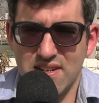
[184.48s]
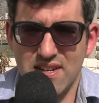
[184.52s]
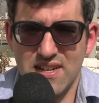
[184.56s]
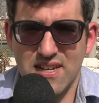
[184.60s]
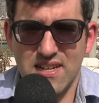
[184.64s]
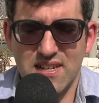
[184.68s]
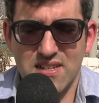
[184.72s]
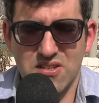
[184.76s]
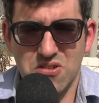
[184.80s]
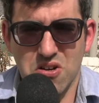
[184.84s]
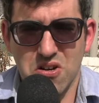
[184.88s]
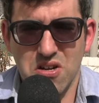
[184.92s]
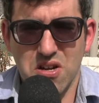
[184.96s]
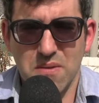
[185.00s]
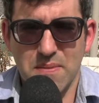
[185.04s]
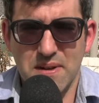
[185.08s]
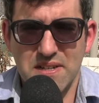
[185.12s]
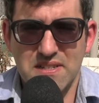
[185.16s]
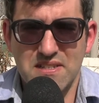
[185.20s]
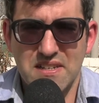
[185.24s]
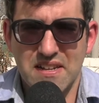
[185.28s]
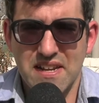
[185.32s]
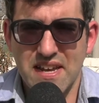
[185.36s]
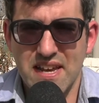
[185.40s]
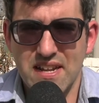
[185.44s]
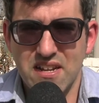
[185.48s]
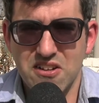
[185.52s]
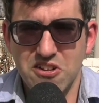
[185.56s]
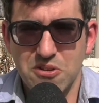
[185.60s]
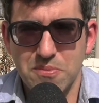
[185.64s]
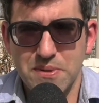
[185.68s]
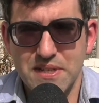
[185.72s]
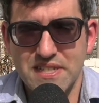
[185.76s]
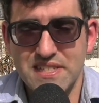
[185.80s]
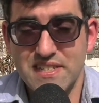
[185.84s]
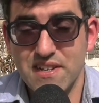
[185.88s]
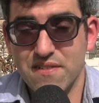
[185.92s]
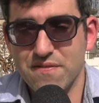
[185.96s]
to talk about today, a little
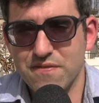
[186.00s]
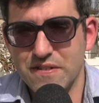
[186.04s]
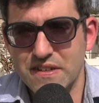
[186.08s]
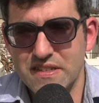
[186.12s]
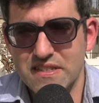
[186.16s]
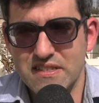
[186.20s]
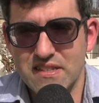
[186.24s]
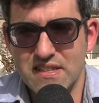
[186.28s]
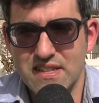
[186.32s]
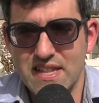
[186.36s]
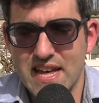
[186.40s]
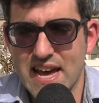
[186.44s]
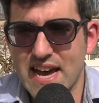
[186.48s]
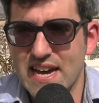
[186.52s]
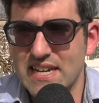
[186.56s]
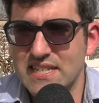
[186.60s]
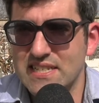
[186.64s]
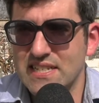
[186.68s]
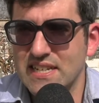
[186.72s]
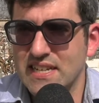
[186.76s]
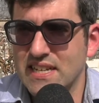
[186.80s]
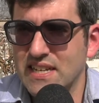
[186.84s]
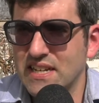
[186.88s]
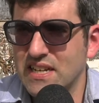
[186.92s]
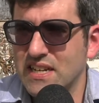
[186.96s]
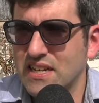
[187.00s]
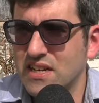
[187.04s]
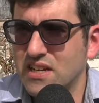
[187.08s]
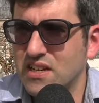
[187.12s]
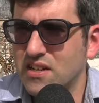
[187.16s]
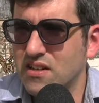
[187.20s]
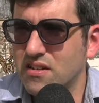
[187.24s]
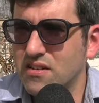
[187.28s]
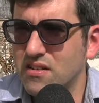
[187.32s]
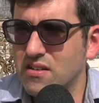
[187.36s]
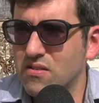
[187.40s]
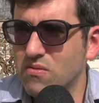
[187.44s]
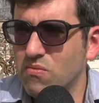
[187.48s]
bit different than that,
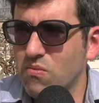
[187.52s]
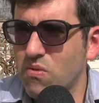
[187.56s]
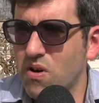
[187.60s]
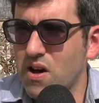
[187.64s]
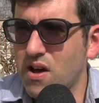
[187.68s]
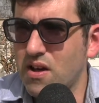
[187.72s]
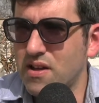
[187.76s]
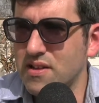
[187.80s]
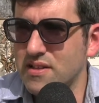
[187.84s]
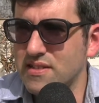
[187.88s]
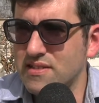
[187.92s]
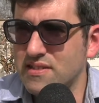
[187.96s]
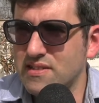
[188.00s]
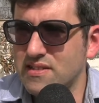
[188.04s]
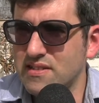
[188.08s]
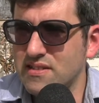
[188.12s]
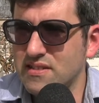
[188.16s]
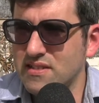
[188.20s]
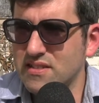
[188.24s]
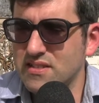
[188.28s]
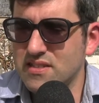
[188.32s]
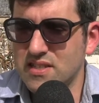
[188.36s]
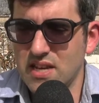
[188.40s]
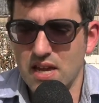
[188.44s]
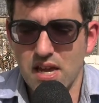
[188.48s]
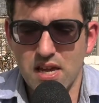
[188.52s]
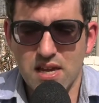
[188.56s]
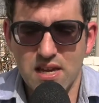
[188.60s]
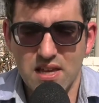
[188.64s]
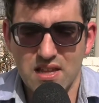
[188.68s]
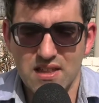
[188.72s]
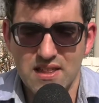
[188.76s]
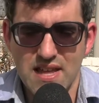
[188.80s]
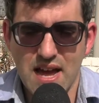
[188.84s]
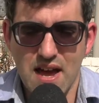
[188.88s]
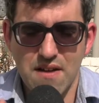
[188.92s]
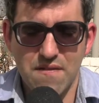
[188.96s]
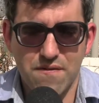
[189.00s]
was
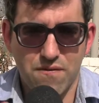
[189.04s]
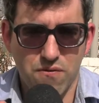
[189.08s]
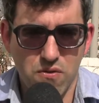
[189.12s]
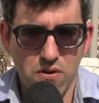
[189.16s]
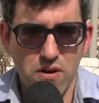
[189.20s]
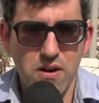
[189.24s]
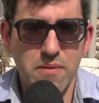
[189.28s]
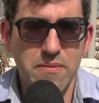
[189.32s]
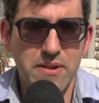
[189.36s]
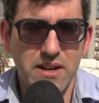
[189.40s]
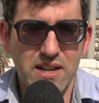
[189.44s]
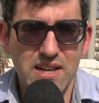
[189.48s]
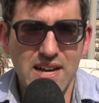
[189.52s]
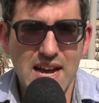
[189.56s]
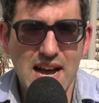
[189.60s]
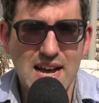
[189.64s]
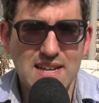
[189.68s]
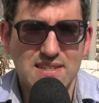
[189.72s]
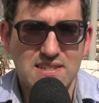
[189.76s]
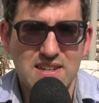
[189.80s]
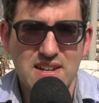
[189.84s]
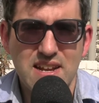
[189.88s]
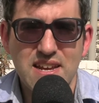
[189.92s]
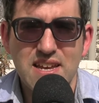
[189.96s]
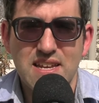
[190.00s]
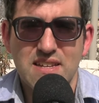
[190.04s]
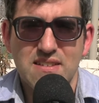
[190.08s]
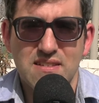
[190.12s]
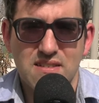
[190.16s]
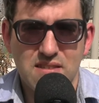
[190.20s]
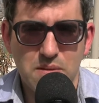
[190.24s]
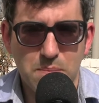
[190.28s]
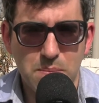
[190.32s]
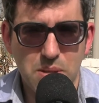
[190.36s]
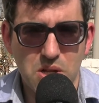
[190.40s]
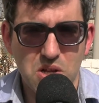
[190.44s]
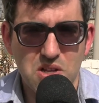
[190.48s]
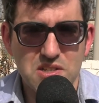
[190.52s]
taking that formula as it is,
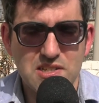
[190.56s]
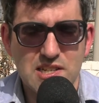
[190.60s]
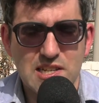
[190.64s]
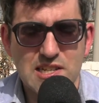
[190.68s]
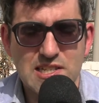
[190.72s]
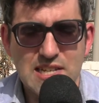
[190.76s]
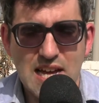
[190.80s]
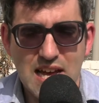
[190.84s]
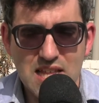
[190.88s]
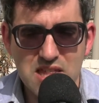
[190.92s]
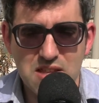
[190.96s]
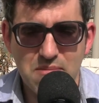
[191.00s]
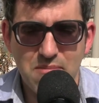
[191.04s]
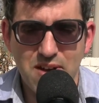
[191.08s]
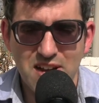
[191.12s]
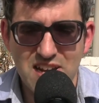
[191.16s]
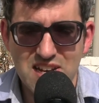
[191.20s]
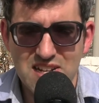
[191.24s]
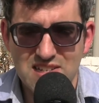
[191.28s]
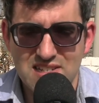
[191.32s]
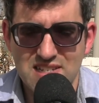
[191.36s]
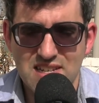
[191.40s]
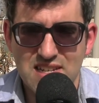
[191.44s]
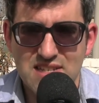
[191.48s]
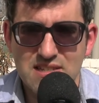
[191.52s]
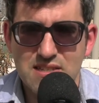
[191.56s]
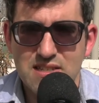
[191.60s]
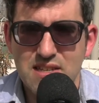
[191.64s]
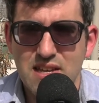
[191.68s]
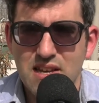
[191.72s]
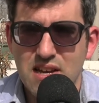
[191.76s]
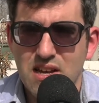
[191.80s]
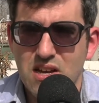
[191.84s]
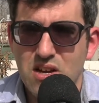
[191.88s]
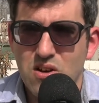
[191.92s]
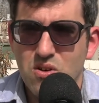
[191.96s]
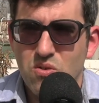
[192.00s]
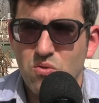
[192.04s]
the pluses and the minuses,
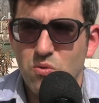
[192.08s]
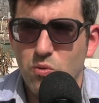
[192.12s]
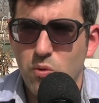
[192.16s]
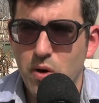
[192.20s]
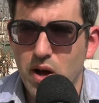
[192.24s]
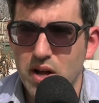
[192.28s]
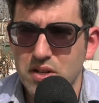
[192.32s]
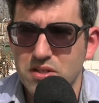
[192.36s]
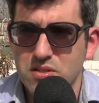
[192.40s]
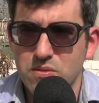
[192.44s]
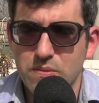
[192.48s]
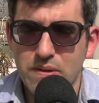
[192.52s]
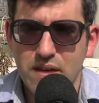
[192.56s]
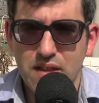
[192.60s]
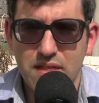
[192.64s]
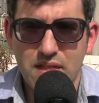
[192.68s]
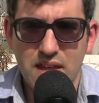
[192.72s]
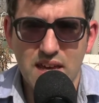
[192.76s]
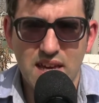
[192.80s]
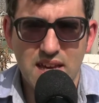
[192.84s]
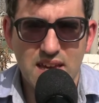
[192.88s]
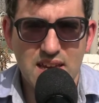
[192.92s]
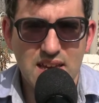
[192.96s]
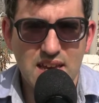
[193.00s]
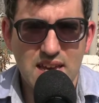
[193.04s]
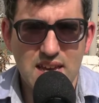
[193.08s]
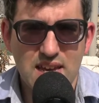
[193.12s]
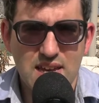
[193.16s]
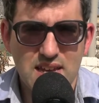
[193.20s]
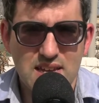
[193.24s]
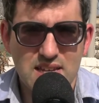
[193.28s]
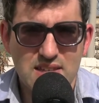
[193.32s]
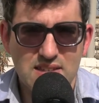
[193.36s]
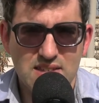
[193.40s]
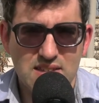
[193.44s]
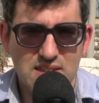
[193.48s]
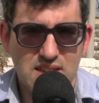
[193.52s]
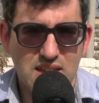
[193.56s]
what do I think
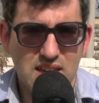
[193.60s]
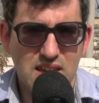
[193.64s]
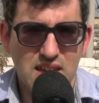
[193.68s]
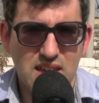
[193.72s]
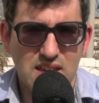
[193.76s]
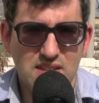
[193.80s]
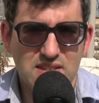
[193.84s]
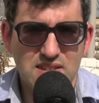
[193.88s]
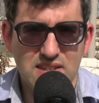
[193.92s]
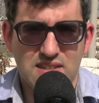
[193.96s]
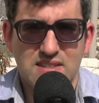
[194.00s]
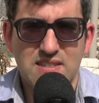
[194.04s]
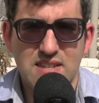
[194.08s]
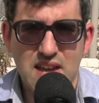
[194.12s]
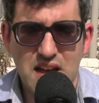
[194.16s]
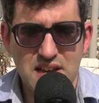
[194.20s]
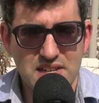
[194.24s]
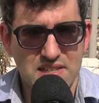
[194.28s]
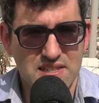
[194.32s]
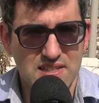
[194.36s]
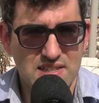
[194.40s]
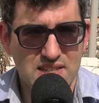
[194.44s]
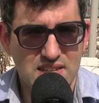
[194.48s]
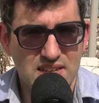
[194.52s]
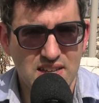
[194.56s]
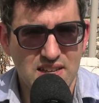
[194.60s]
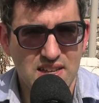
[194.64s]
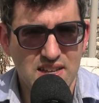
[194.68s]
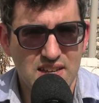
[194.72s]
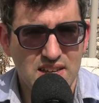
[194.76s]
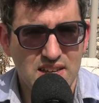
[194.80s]
is the success,